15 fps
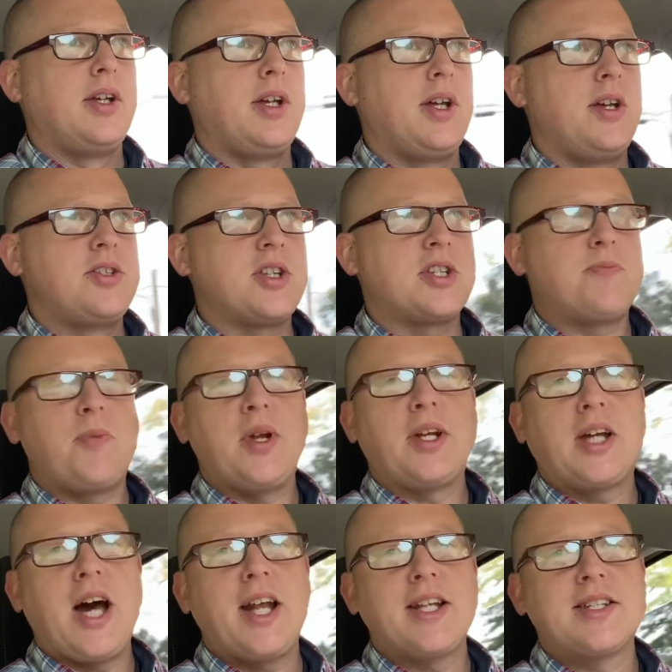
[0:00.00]
It's just
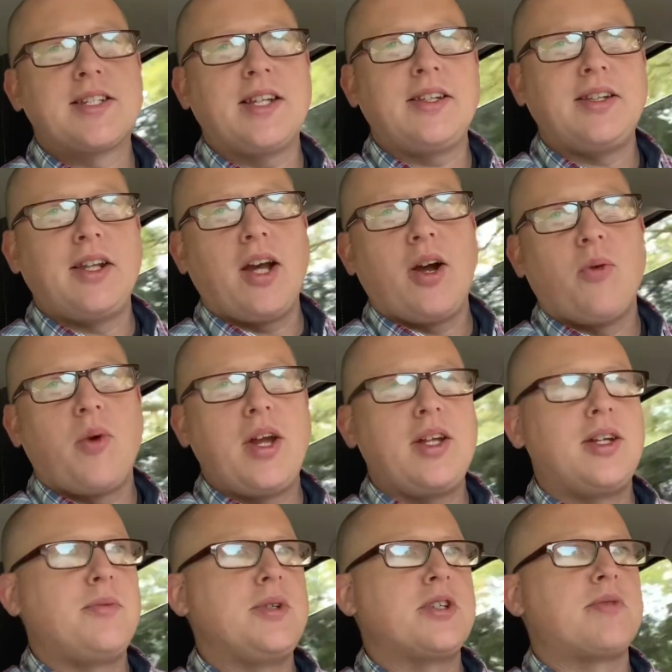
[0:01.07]
been kind of sitting there
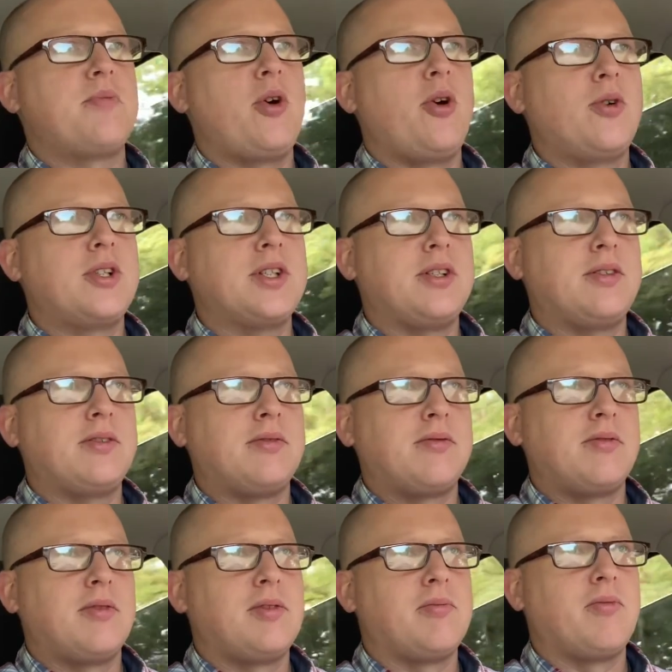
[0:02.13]
waiting to be smoked,
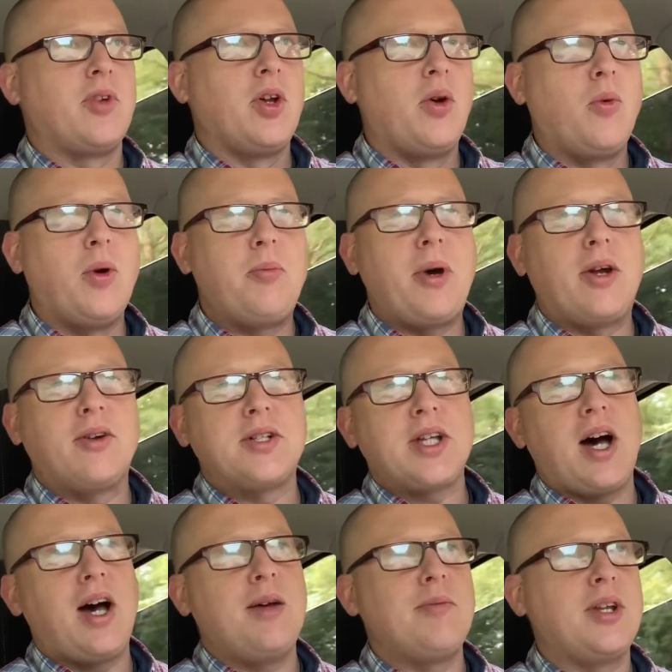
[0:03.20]
and what better
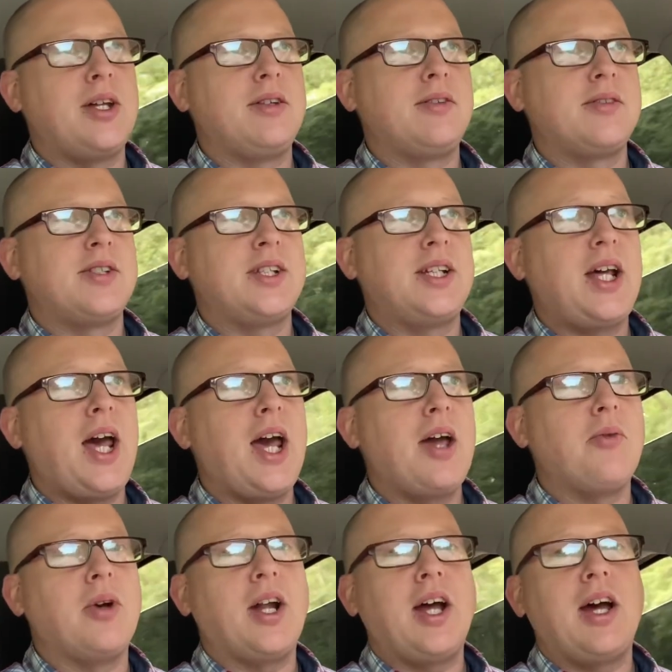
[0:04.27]
time than today
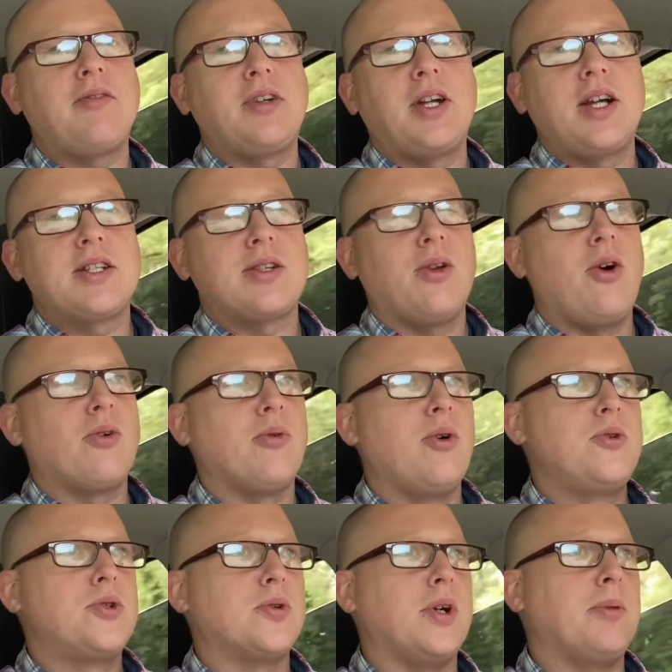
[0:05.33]
when I have a nice long
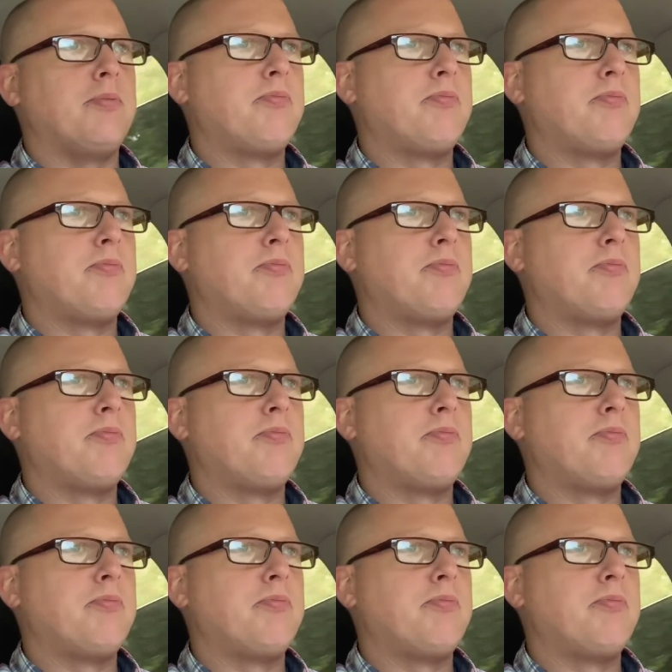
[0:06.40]
road trip.